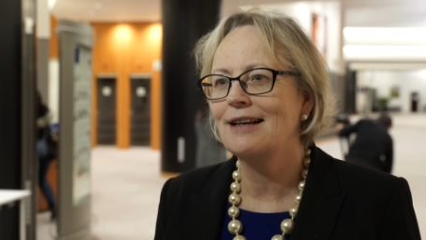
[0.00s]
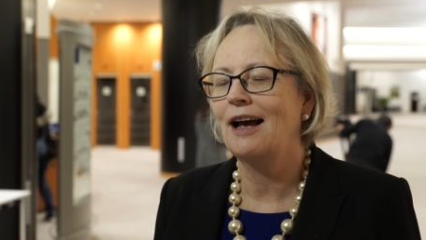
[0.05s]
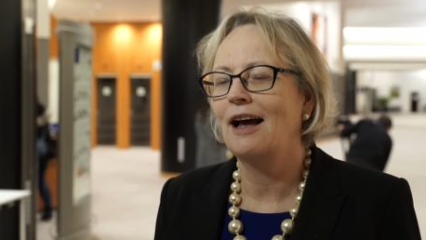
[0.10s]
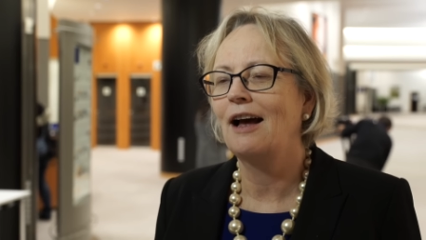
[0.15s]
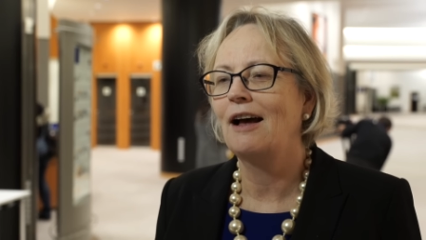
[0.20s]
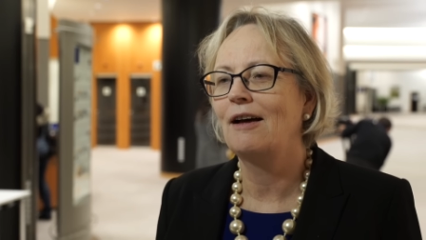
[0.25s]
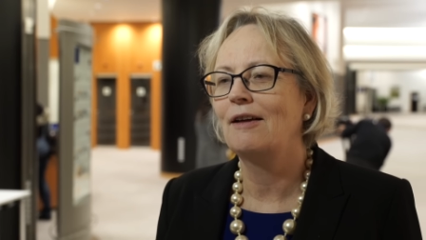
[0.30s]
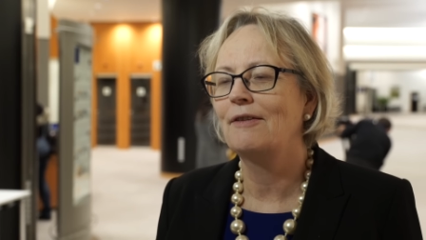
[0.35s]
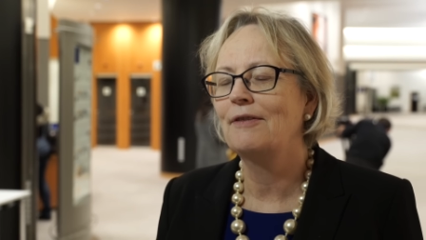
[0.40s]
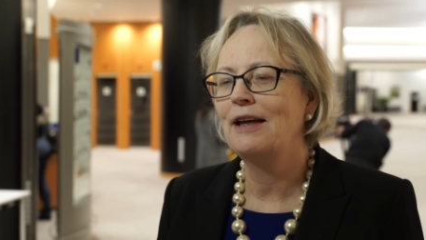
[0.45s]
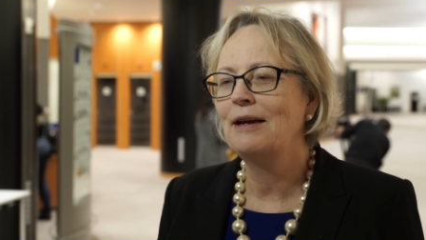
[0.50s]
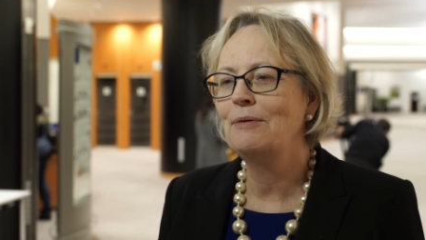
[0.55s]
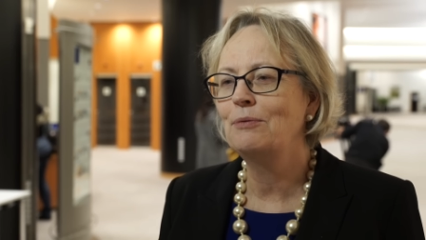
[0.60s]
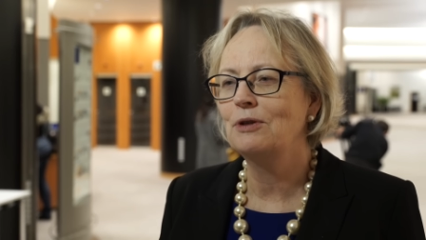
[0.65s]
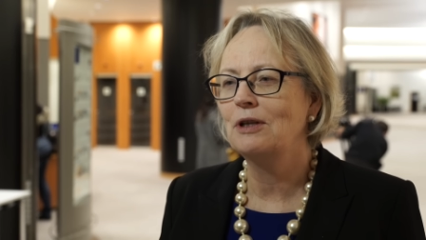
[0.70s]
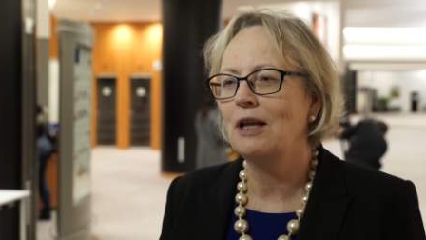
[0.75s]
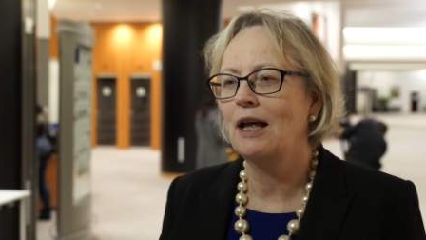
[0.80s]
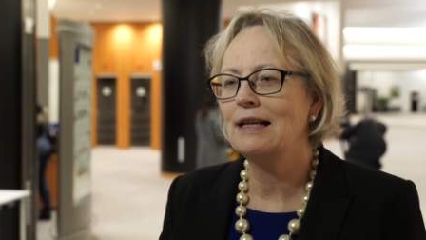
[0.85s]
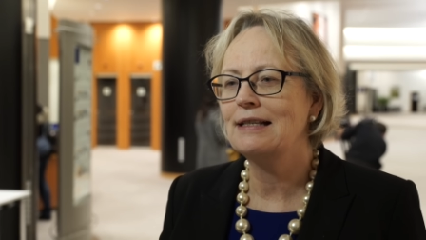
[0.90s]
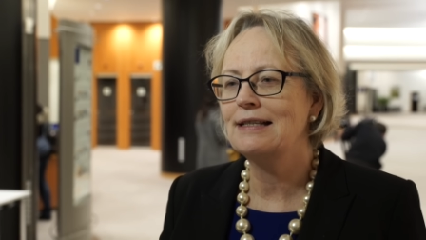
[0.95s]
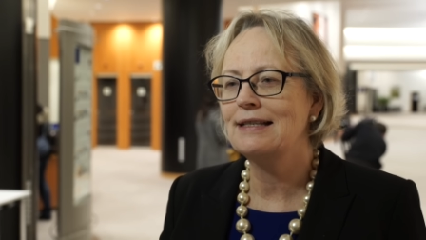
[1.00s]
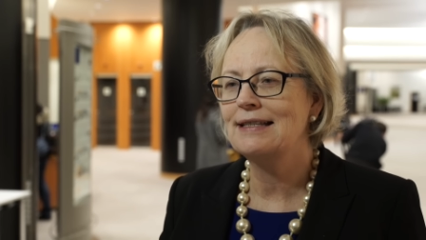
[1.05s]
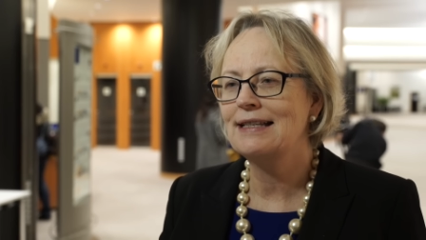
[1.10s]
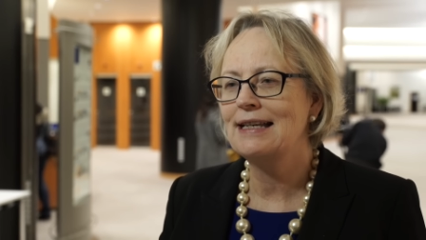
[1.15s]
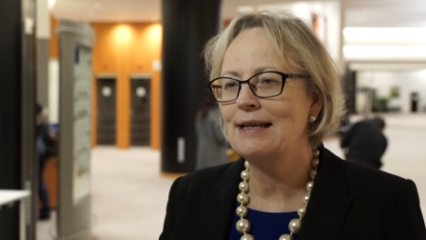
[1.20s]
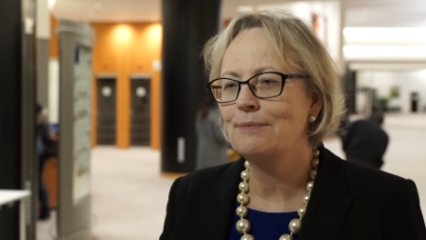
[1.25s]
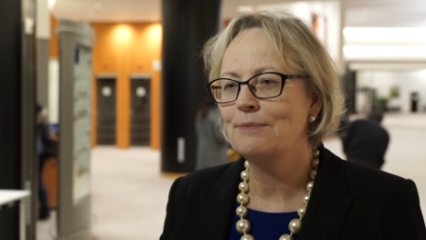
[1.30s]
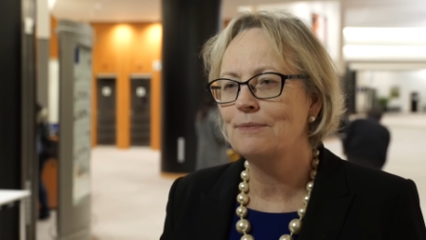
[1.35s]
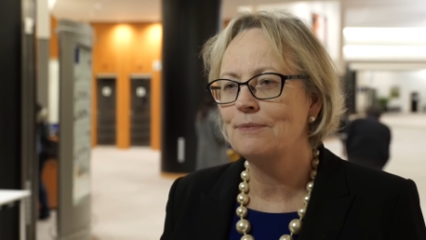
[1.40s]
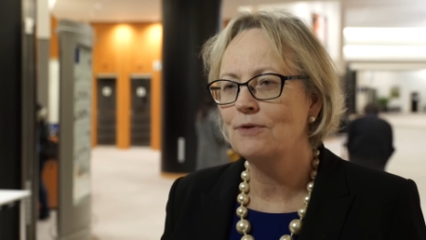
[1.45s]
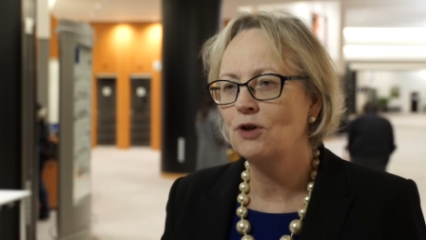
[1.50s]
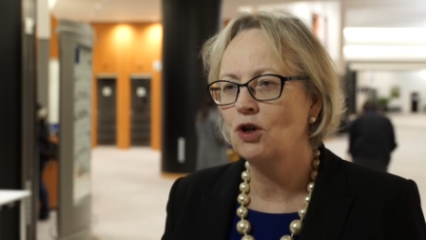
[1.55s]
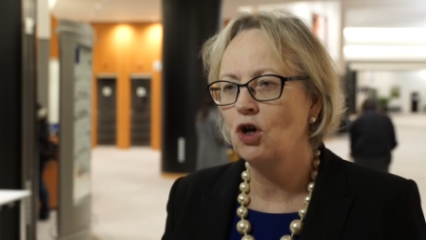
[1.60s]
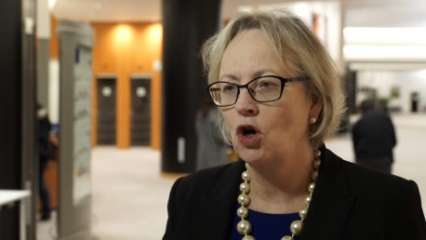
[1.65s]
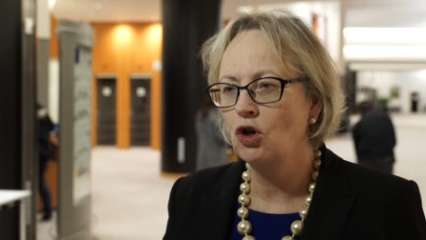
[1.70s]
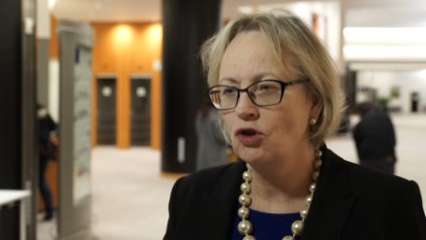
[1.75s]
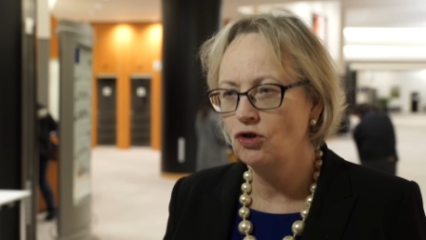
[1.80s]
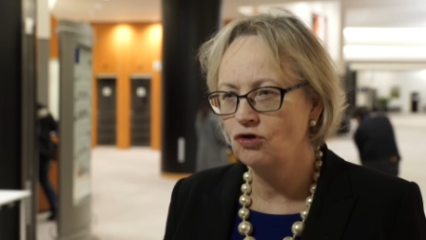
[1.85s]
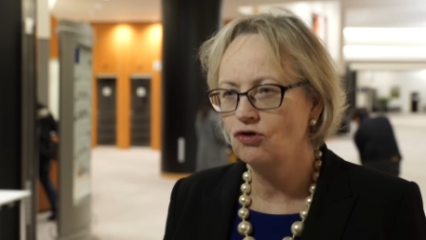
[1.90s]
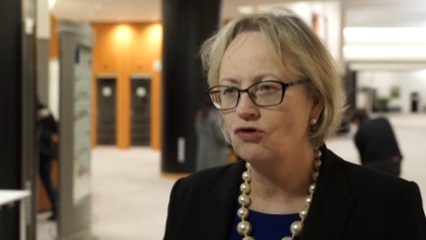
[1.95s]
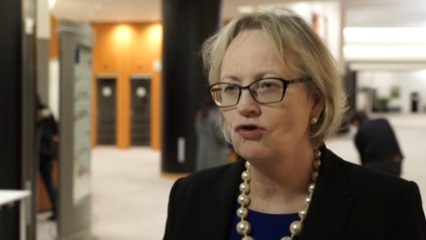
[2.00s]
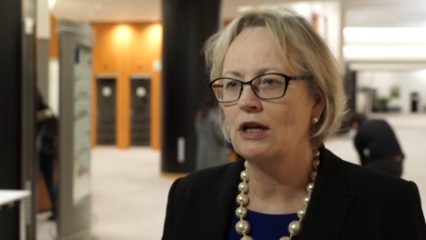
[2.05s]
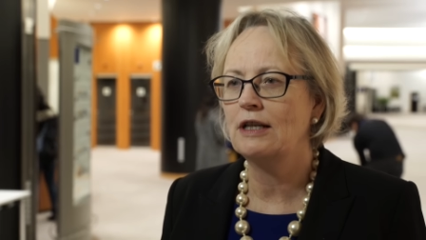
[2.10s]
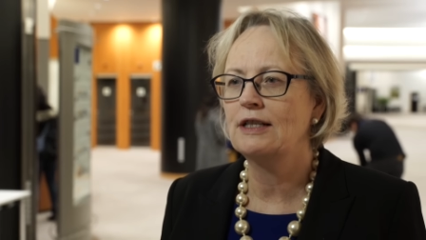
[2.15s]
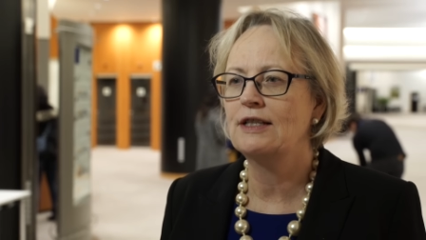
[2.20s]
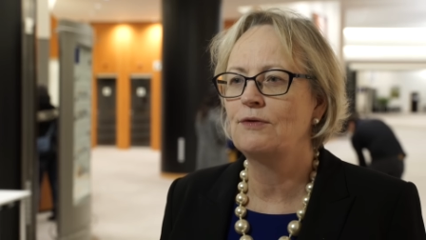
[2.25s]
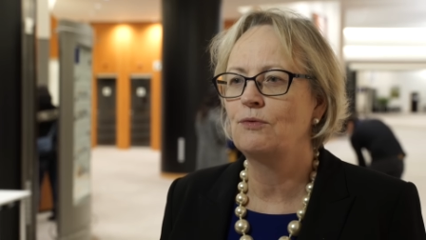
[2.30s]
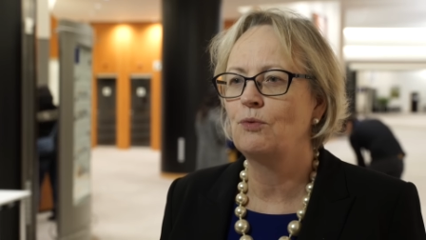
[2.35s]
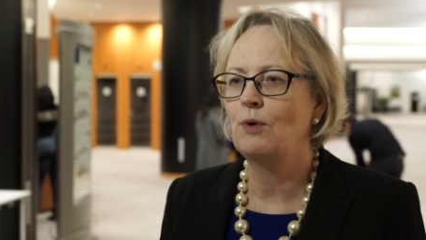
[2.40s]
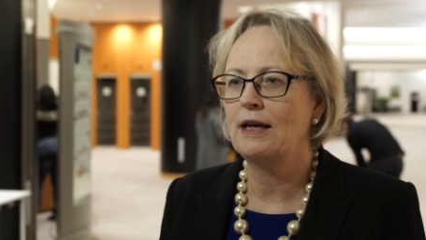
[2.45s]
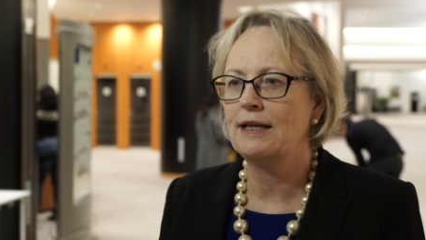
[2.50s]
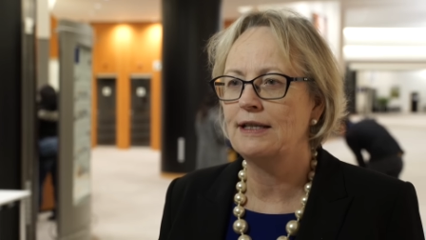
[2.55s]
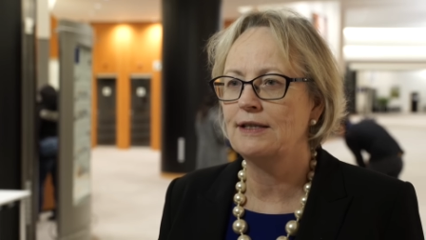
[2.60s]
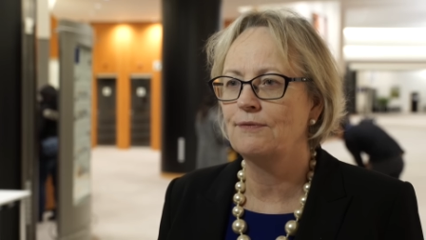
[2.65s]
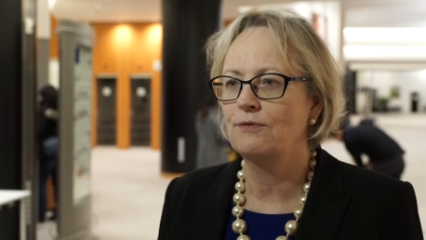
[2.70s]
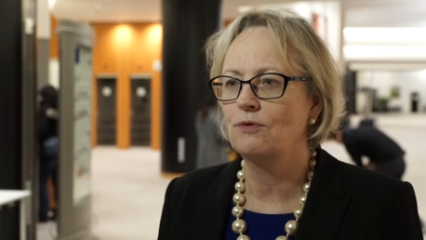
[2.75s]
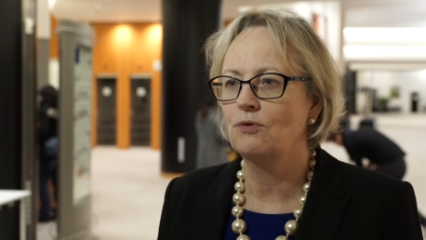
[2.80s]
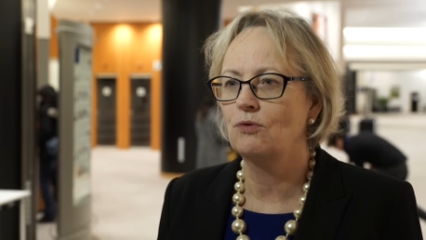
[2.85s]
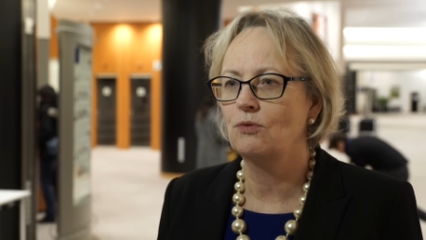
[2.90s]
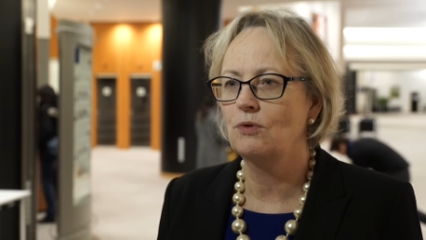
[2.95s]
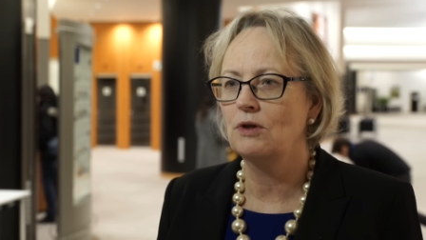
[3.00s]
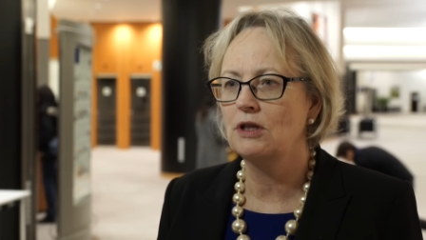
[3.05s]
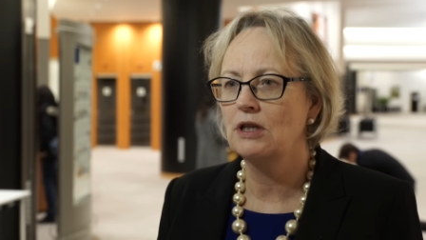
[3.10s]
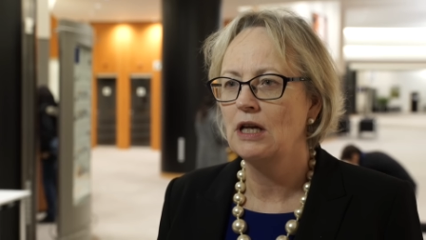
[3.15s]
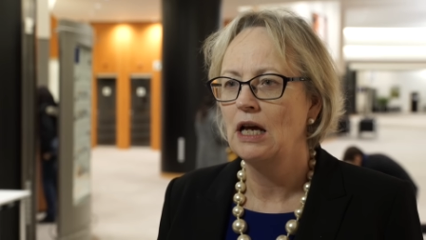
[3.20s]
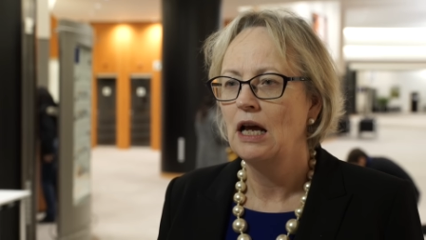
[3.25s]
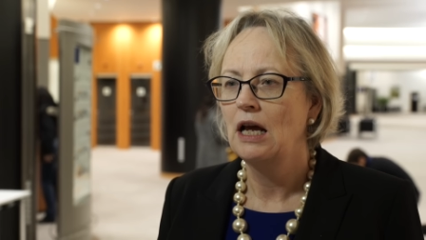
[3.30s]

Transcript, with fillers: uh, they would like to see constructive ways forward.